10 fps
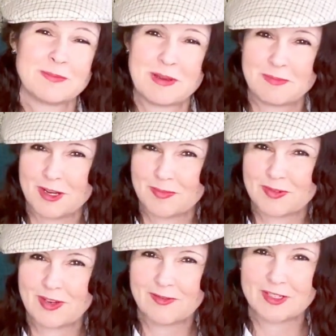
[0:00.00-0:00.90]
my
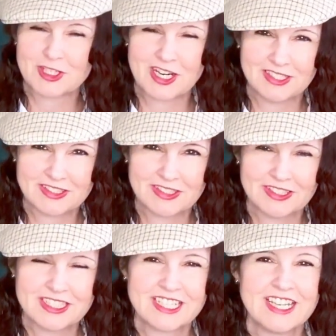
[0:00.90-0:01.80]
mom's favorite
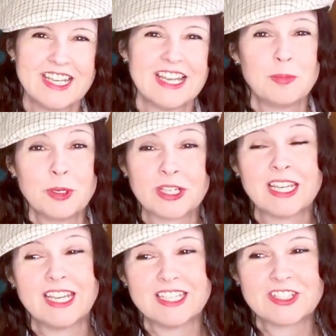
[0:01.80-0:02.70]
childhood book,
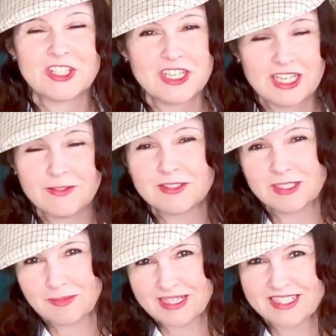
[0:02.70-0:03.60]
and she
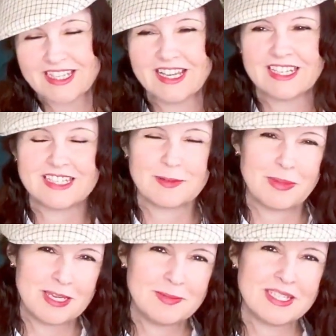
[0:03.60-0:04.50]
gifted my son as a
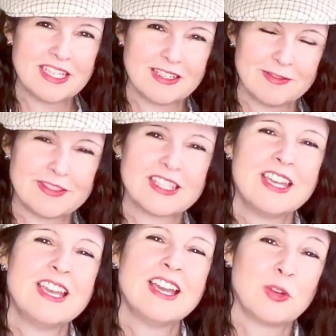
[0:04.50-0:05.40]
baby gift
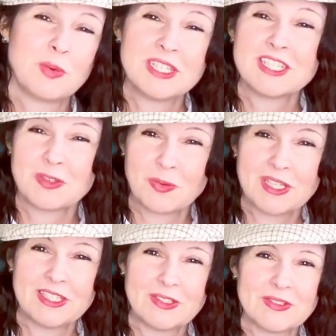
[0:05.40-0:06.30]
The Wind in the
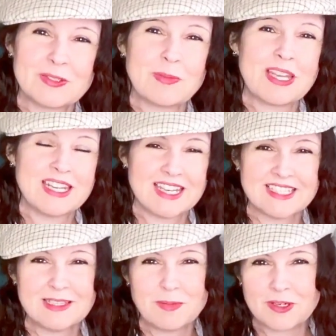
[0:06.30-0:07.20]
Willows by
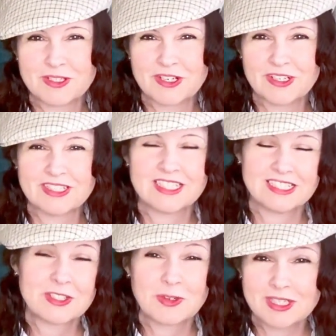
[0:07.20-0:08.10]
Nancy Barnhart,
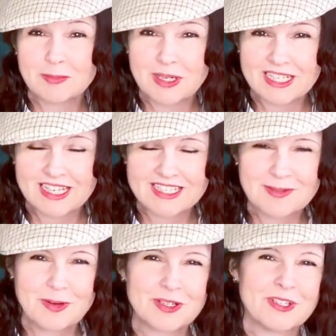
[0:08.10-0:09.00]
illustrated by
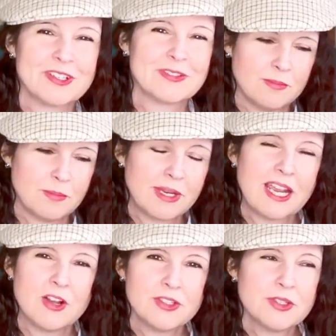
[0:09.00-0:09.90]
Nancy Barnhart. But
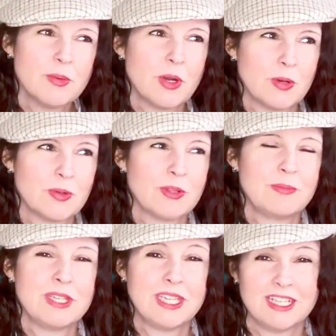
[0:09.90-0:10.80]
I also owe the
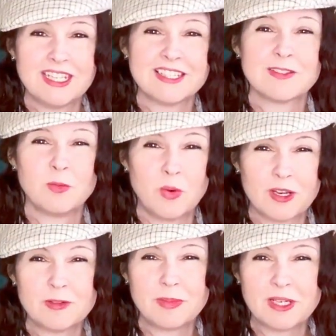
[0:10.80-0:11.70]
beginnings of
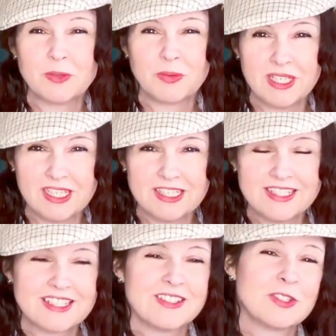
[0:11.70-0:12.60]
Water Bear
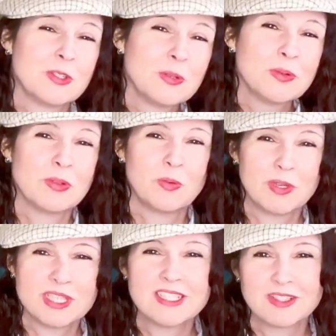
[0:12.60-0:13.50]
Reads to The
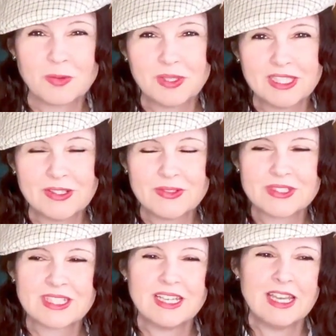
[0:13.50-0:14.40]
Wind in the Willows,